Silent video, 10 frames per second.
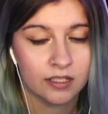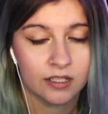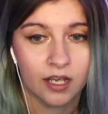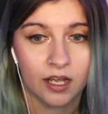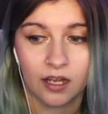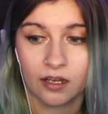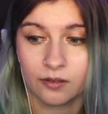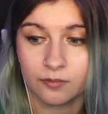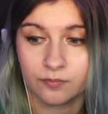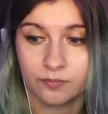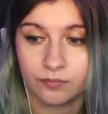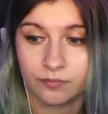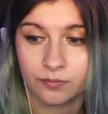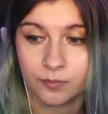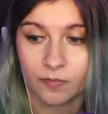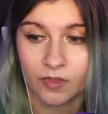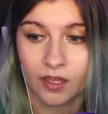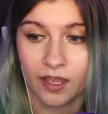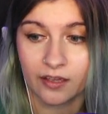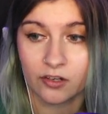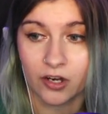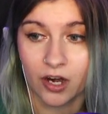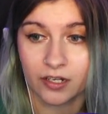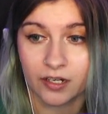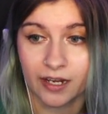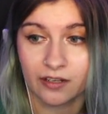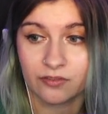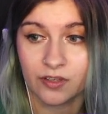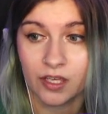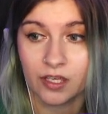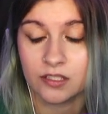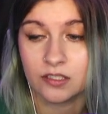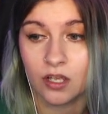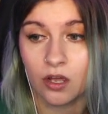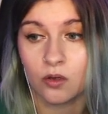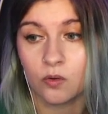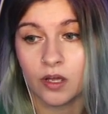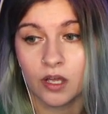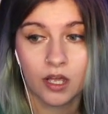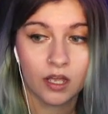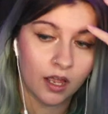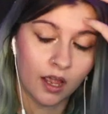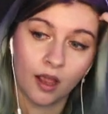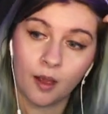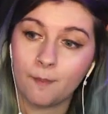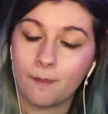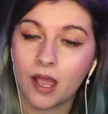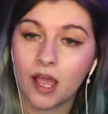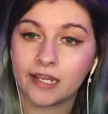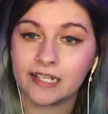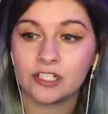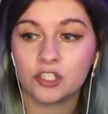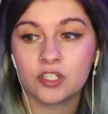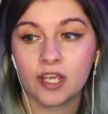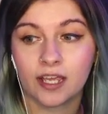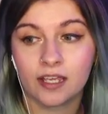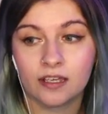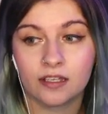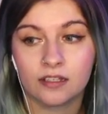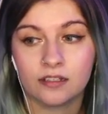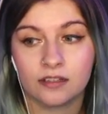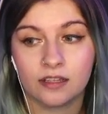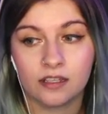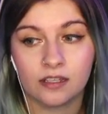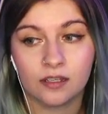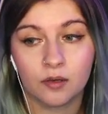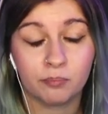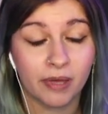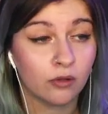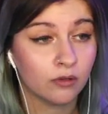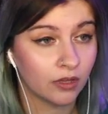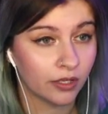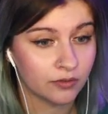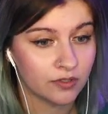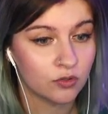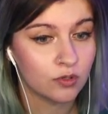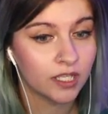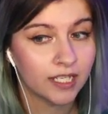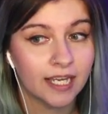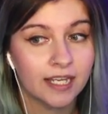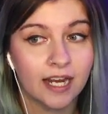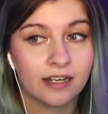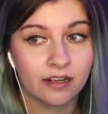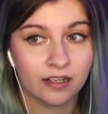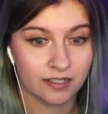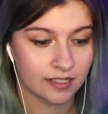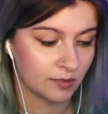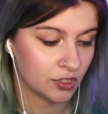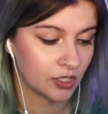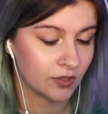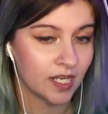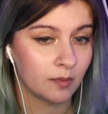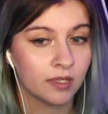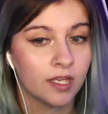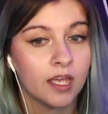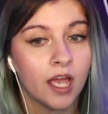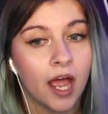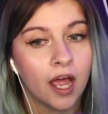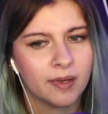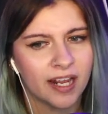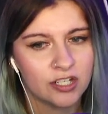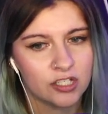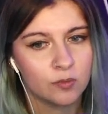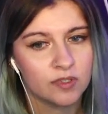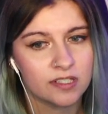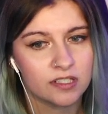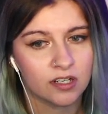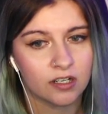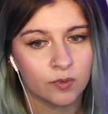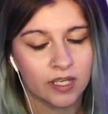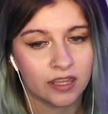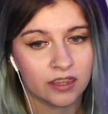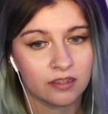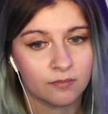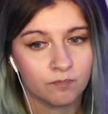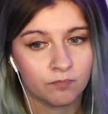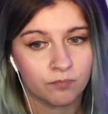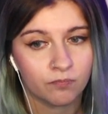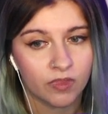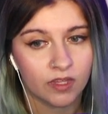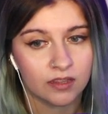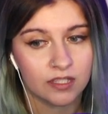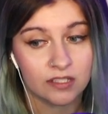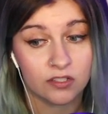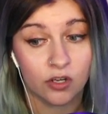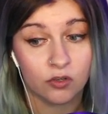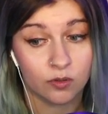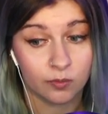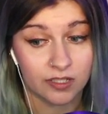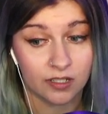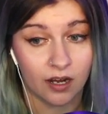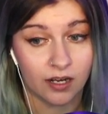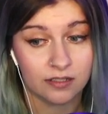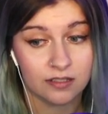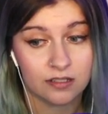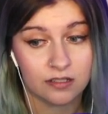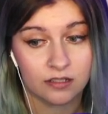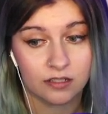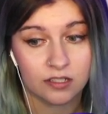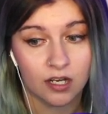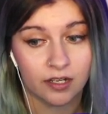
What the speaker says: And our archive. So each day the bell glows, you click it, and then a customer shows up. But I actually want to start with this note that we got, talking